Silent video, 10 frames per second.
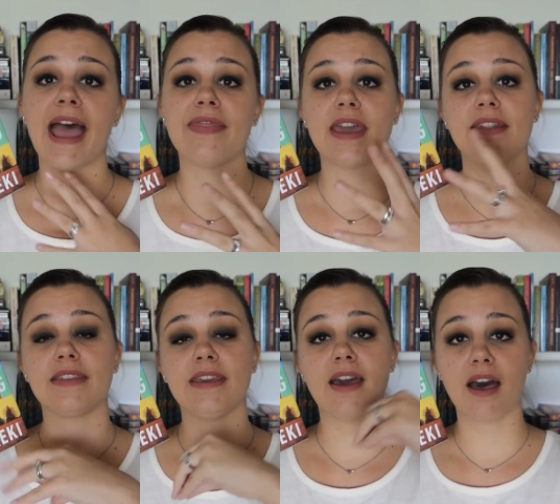And then
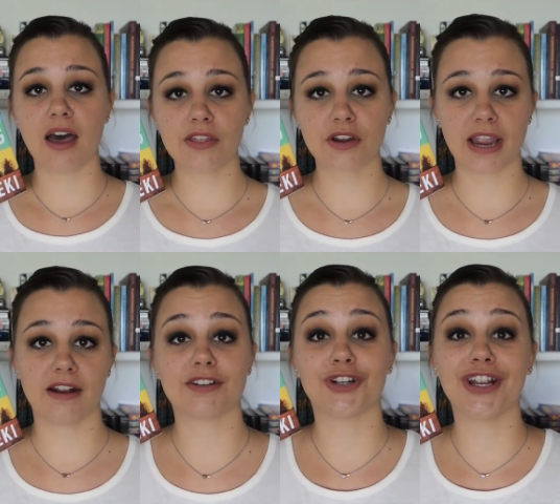the other
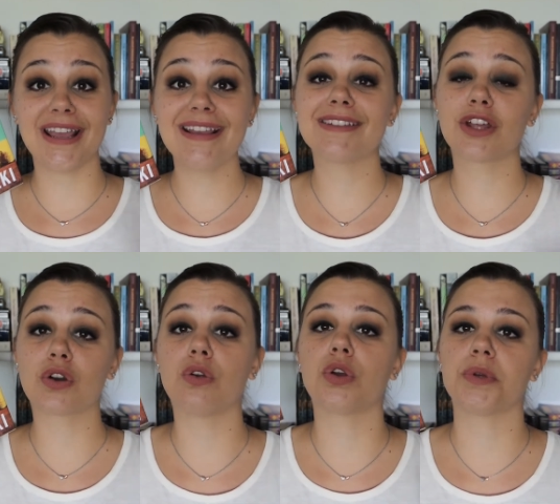character is the
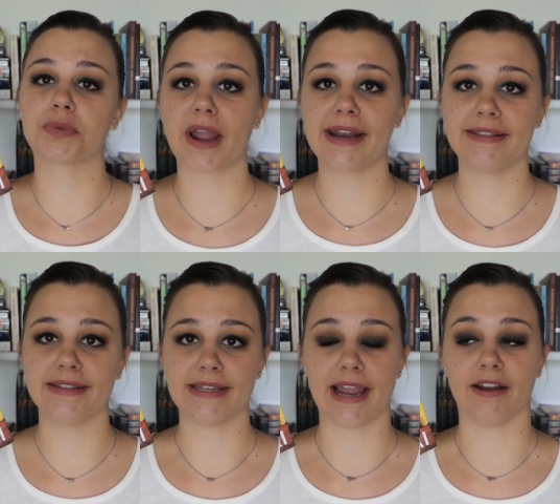girl who is writing
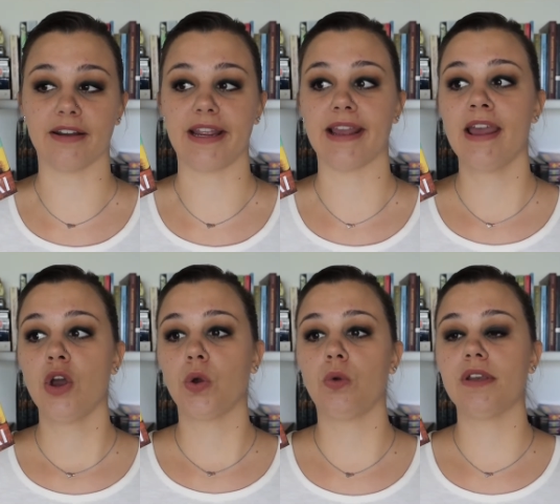this diary
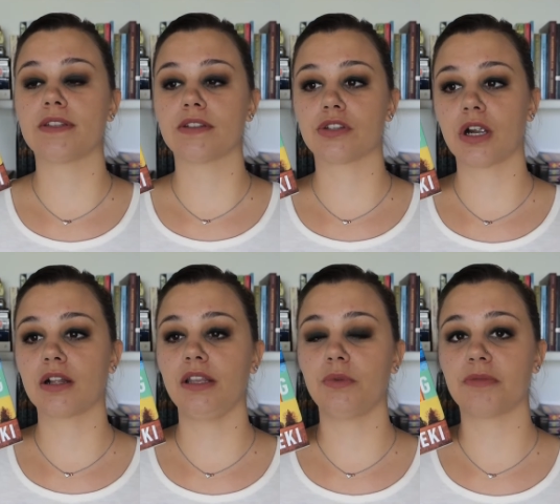who is
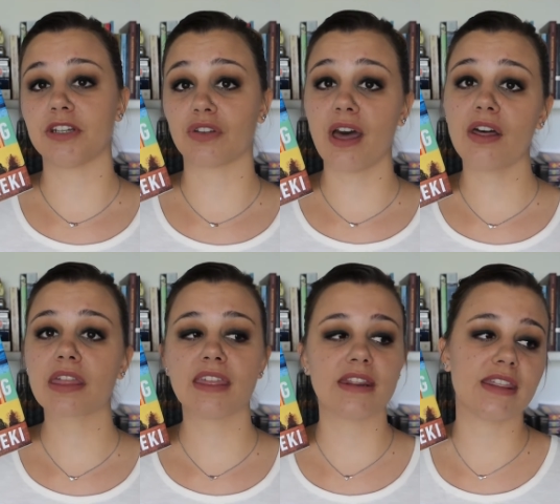struggling with mental
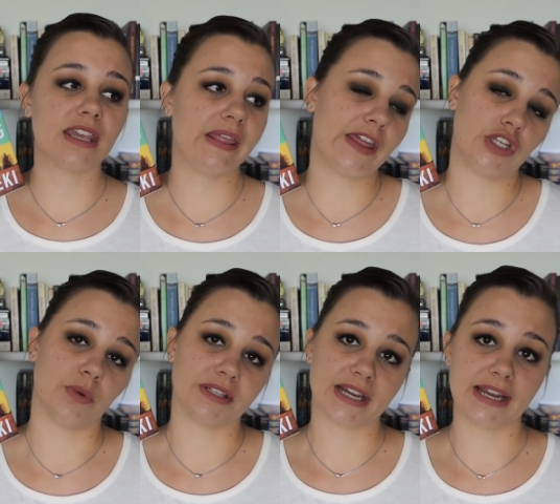health and thinking that she
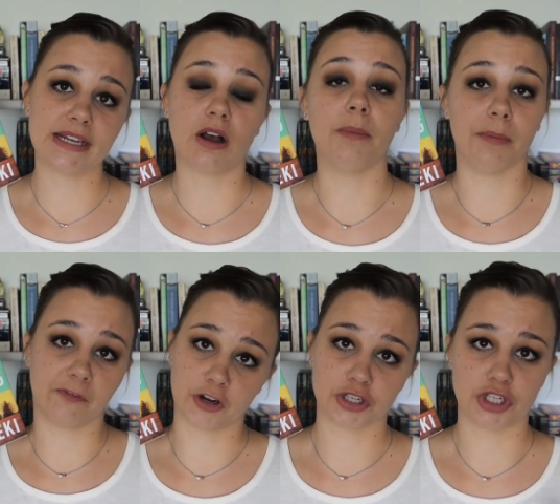wants to end it all
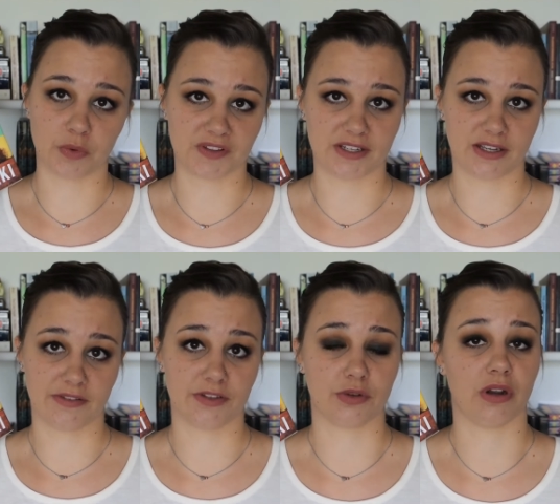but first she wants to tell
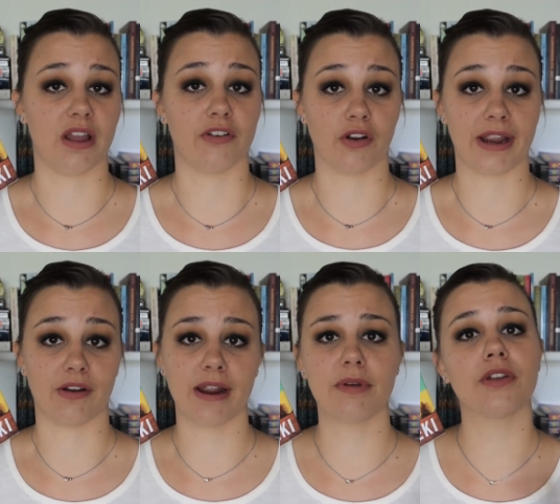the story of a great
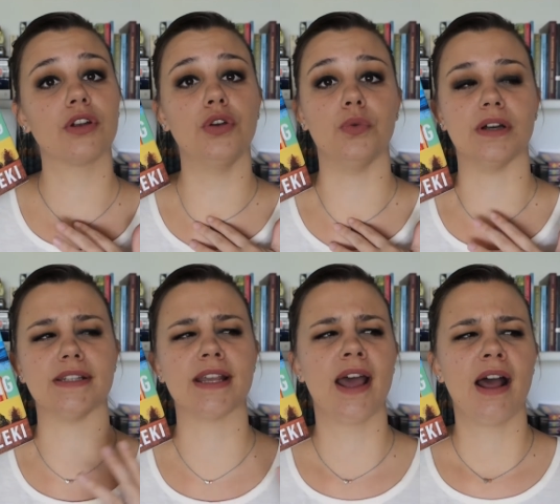grandmother who was